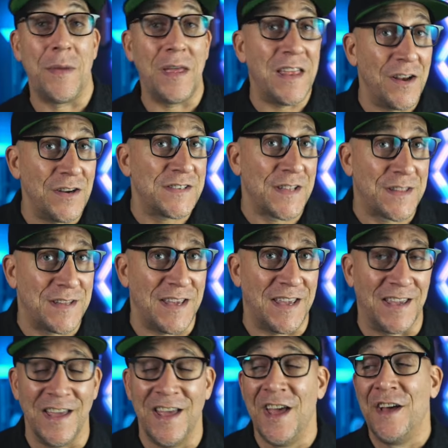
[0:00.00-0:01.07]
And here's the
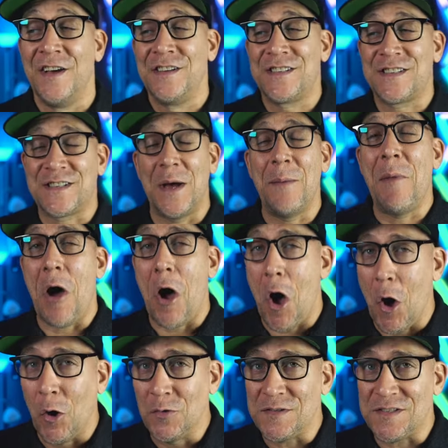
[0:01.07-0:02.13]
thing some
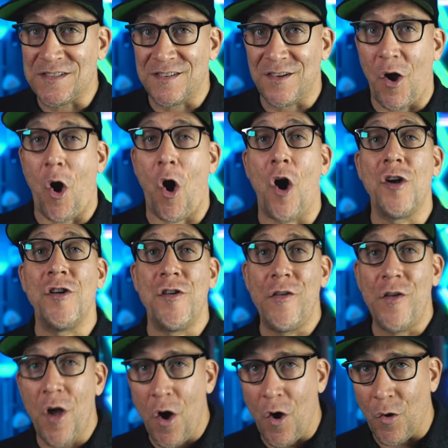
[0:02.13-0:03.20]
hosts are
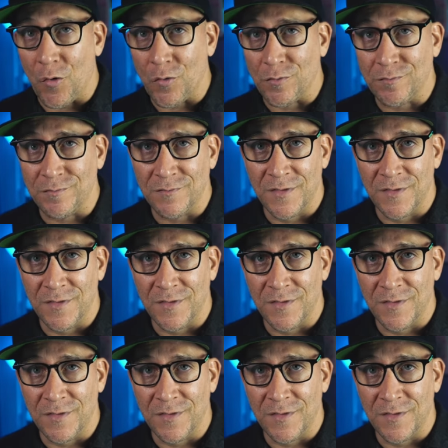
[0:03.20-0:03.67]
known